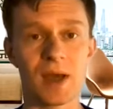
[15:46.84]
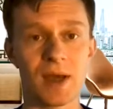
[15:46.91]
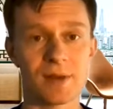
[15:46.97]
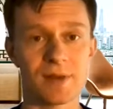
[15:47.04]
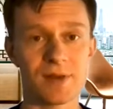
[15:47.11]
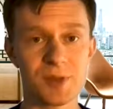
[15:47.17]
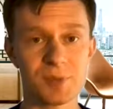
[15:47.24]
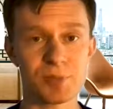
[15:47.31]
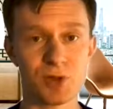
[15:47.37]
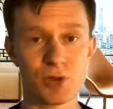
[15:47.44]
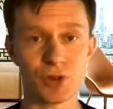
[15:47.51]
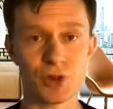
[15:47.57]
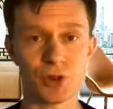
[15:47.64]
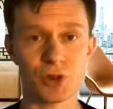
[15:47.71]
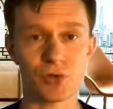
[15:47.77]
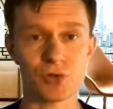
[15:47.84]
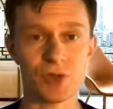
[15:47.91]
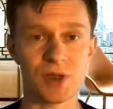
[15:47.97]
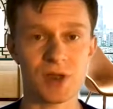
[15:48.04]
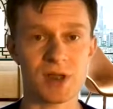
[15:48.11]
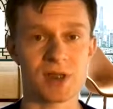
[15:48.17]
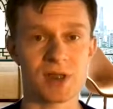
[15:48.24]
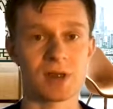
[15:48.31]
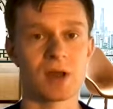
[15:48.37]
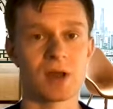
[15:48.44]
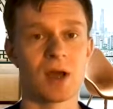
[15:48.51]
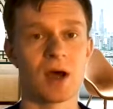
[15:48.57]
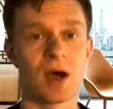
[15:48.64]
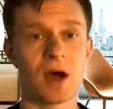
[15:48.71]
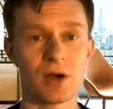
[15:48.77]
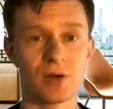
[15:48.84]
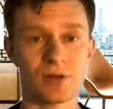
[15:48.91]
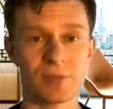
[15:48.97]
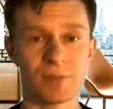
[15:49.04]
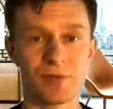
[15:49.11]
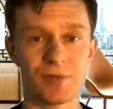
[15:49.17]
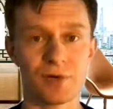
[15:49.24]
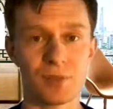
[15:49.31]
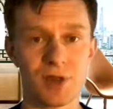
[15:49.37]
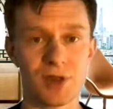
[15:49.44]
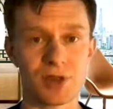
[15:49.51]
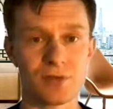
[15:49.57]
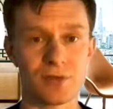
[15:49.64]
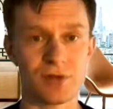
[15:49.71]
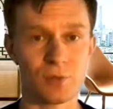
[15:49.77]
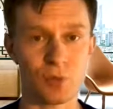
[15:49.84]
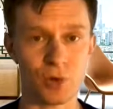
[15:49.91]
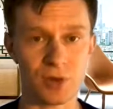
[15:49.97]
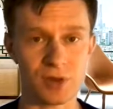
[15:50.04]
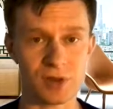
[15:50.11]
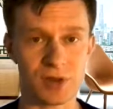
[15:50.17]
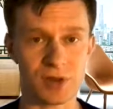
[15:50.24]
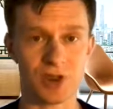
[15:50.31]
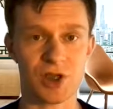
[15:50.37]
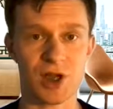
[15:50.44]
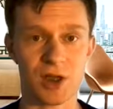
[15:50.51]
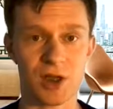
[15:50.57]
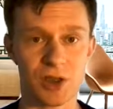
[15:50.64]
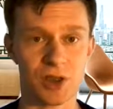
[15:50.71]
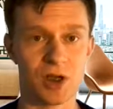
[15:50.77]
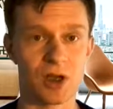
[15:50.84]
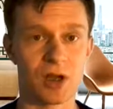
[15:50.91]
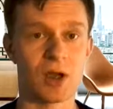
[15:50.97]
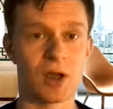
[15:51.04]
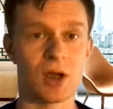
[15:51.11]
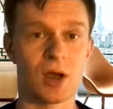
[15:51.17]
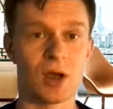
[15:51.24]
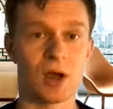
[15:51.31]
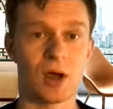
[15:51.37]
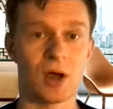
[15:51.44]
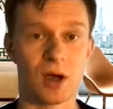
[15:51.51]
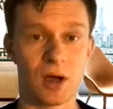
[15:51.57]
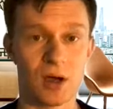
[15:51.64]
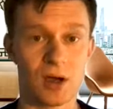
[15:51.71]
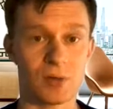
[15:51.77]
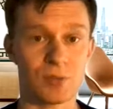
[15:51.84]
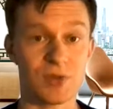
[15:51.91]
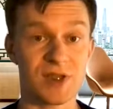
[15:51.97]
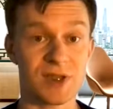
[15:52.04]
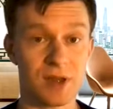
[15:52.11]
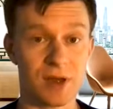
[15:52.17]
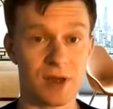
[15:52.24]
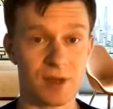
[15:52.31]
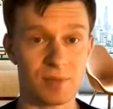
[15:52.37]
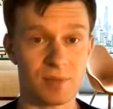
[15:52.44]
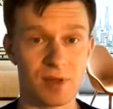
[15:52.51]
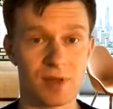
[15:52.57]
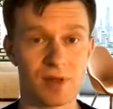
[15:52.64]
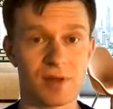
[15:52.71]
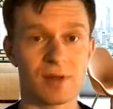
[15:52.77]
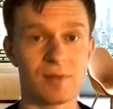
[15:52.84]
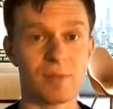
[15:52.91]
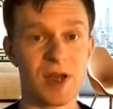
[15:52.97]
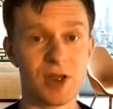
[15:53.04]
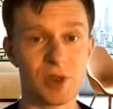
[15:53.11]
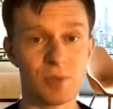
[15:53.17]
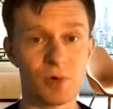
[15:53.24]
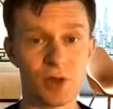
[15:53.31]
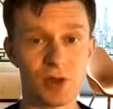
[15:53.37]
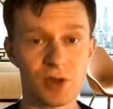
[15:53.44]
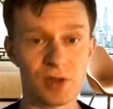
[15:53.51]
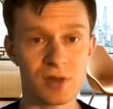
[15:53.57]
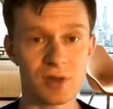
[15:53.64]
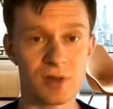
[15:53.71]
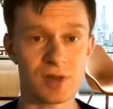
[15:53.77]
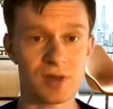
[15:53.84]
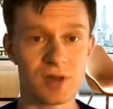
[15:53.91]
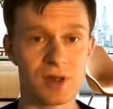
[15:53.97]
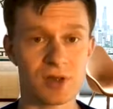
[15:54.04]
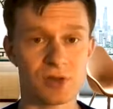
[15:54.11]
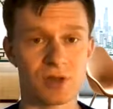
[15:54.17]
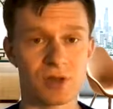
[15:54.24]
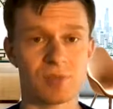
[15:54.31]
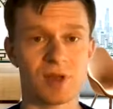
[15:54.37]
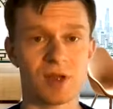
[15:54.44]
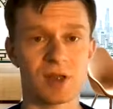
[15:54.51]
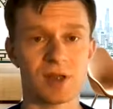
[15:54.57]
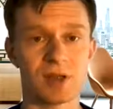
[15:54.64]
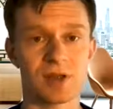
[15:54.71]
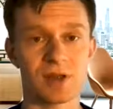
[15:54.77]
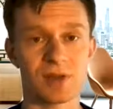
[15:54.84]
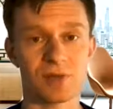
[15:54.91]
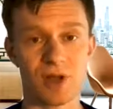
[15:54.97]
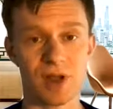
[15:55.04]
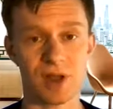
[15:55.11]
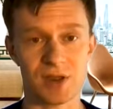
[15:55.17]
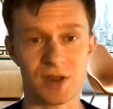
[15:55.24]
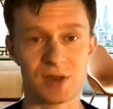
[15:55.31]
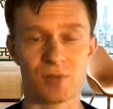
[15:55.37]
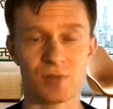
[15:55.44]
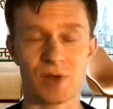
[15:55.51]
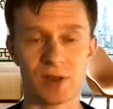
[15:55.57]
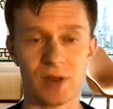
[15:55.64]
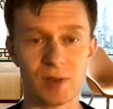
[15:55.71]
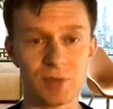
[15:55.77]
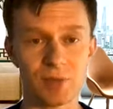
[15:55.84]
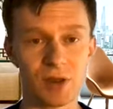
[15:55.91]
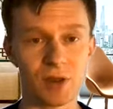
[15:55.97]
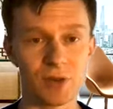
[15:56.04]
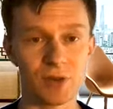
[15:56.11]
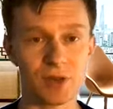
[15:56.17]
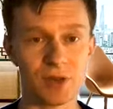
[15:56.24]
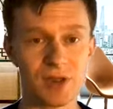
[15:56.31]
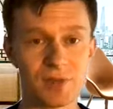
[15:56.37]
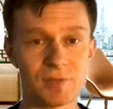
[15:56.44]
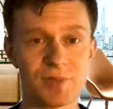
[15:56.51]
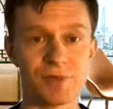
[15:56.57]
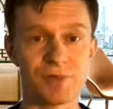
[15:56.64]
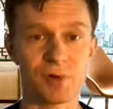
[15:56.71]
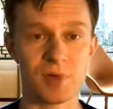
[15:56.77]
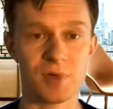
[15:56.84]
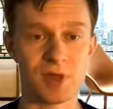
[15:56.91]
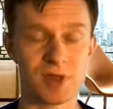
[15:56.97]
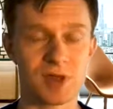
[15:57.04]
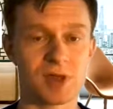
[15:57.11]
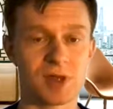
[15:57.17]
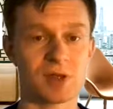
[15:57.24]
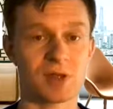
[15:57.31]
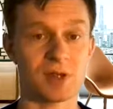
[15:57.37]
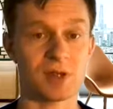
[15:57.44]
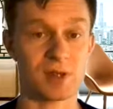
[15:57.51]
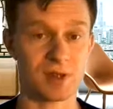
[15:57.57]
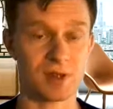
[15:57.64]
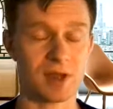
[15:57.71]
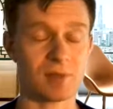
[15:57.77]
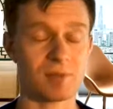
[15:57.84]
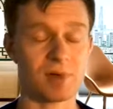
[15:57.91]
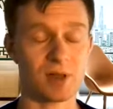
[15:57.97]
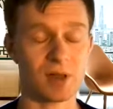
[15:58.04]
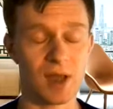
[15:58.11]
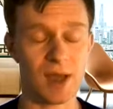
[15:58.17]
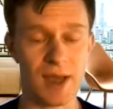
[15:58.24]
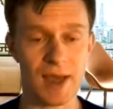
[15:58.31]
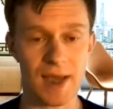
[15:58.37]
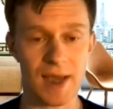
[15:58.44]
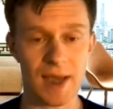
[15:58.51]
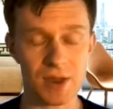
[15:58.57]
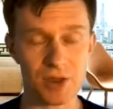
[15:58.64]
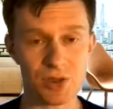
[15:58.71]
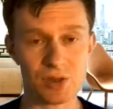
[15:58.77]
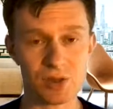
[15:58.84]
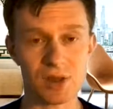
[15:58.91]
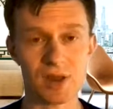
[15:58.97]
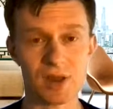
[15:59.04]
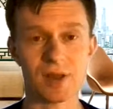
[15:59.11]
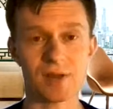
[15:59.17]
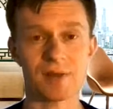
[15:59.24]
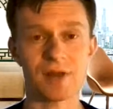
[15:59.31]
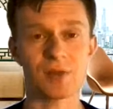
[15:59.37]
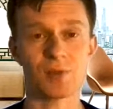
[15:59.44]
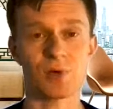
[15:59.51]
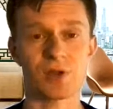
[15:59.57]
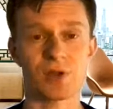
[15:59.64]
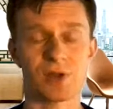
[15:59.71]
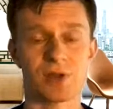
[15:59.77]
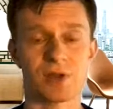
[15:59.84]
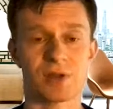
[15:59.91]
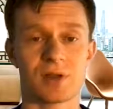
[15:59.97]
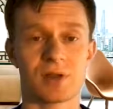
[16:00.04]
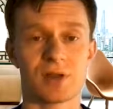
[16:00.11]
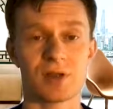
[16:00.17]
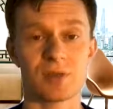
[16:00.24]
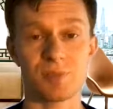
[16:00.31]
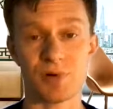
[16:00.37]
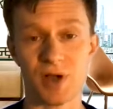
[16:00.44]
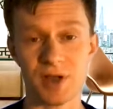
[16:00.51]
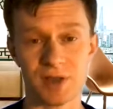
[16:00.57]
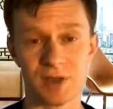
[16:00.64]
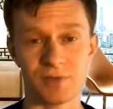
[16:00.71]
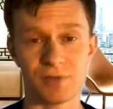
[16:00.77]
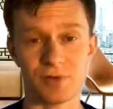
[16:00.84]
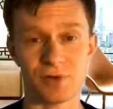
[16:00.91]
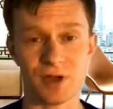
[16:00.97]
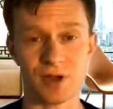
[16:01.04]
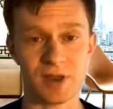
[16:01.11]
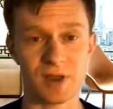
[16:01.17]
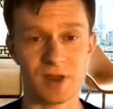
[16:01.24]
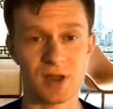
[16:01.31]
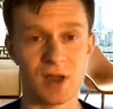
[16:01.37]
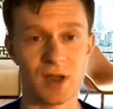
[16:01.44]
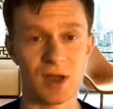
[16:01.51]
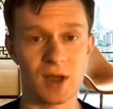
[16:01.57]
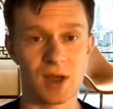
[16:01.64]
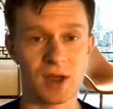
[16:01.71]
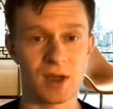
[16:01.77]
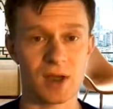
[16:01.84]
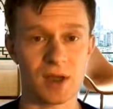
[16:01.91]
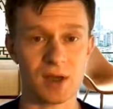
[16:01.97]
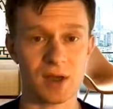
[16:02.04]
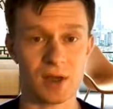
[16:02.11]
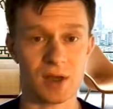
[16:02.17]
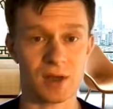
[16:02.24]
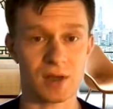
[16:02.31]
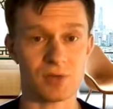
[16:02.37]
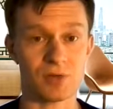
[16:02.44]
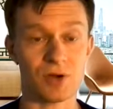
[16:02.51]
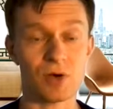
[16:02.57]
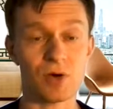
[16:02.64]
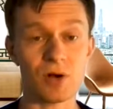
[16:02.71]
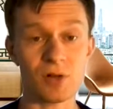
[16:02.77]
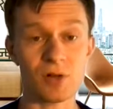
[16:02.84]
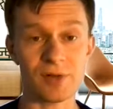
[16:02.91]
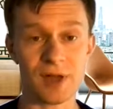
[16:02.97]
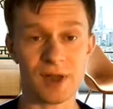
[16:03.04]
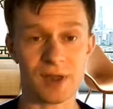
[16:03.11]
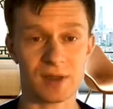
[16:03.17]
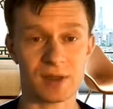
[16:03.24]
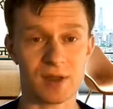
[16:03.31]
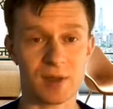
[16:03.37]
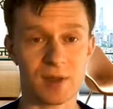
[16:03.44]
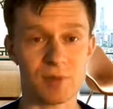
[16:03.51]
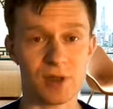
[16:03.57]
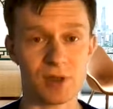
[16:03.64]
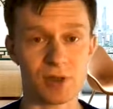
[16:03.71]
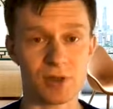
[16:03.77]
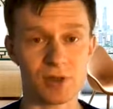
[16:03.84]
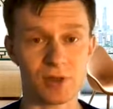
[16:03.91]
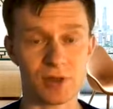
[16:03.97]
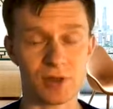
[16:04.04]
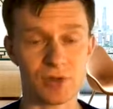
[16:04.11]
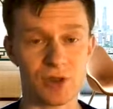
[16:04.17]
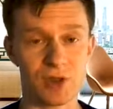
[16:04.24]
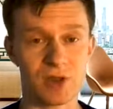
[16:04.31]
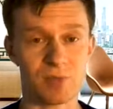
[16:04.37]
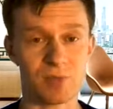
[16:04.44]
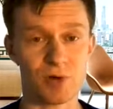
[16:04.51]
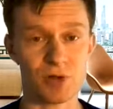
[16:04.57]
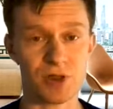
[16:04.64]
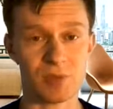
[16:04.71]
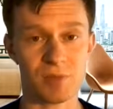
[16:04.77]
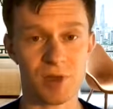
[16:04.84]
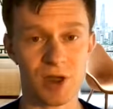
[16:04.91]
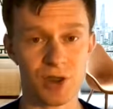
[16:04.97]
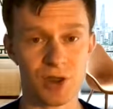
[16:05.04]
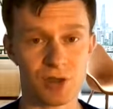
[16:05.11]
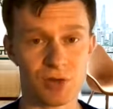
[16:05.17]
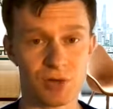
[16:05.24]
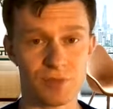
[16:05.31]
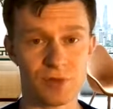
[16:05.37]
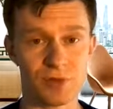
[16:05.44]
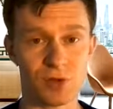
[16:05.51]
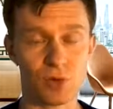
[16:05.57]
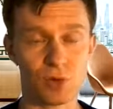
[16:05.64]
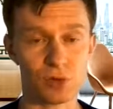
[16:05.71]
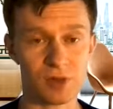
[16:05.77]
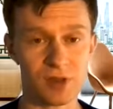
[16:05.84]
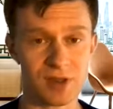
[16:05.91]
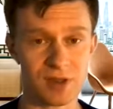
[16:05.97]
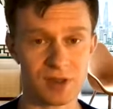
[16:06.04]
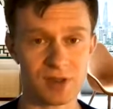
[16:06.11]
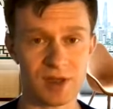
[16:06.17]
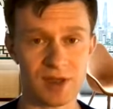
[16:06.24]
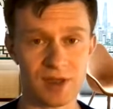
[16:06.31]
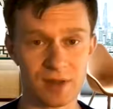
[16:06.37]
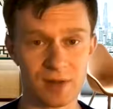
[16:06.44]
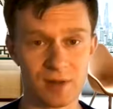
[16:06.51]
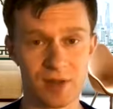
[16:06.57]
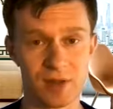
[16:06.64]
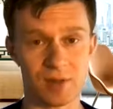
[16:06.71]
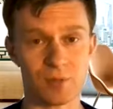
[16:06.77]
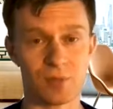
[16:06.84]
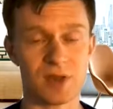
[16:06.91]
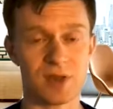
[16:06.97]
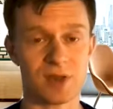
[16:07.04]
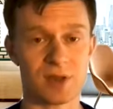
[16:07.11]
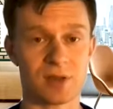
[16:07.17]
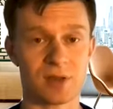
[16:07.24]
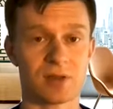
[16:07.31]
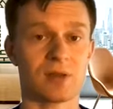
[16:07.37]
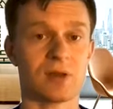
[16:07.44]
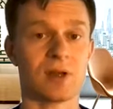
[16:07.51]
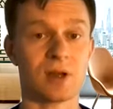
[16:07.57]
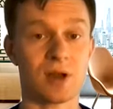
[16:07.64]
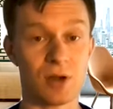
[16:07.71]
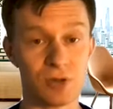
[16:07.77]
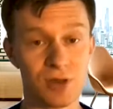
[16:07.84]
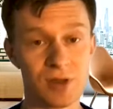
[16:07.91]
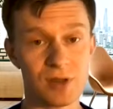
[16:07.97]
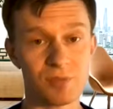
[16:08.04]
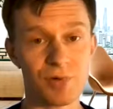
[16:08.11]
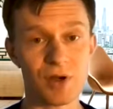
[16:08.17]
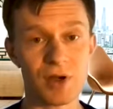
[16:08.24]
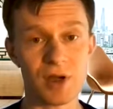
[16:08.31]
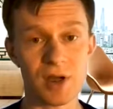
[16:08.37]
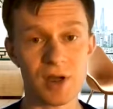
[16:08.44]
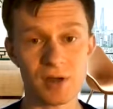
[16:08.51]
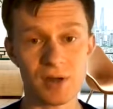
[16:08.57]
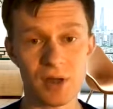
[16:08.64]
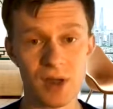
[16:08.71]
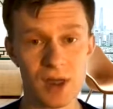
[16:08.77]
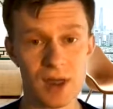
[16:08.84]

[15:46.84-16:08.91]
This plot shows us how the performance of the models change with time. The batch model that is not updated degrades, while Lambda learner's performance is stable. Actually, this was surprising for us. Recall that Lambda learner uses approximation of the oldest data with a Gaussian prior,